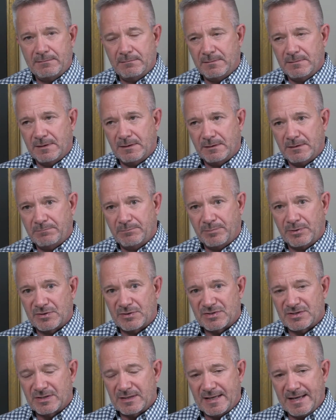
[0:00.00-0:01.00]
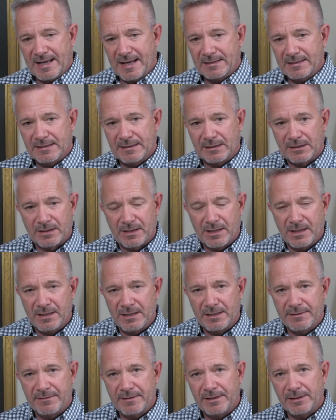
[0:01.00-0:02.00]
the person can't get a
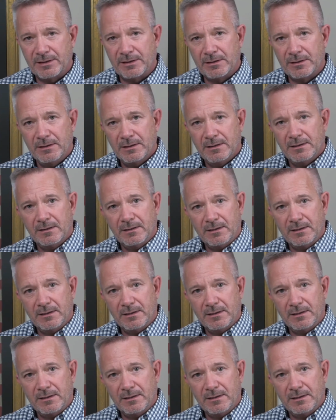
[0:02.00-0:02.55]
gun in there